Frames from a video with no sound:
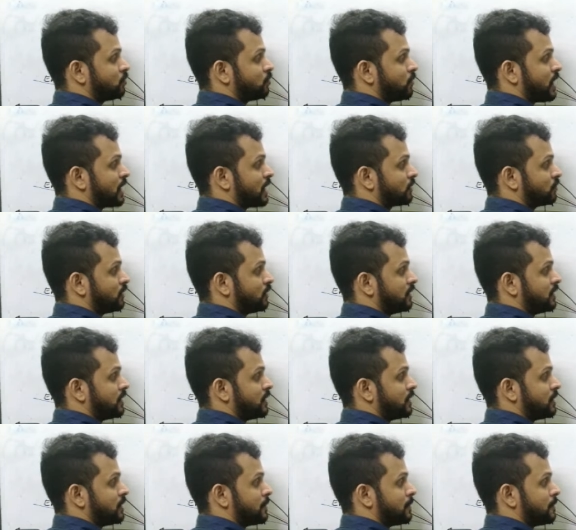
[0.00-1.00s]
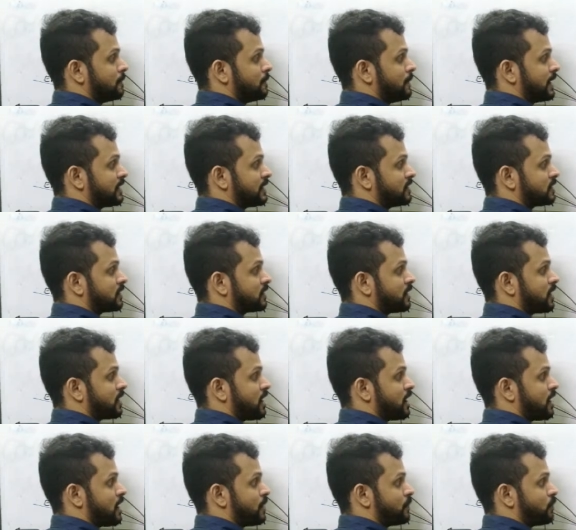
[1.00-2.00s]
to actually bend
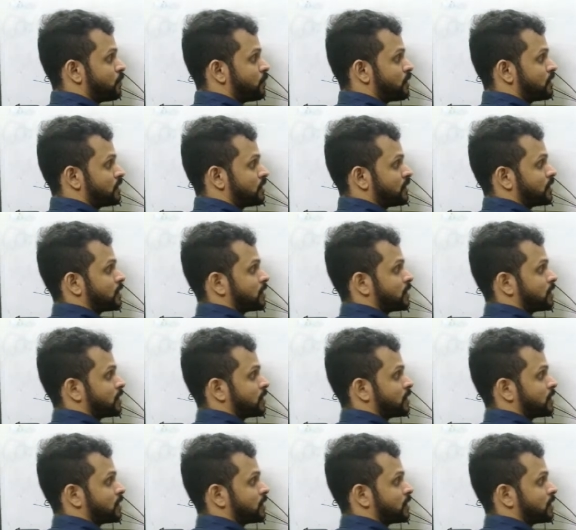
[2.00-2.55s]
upward.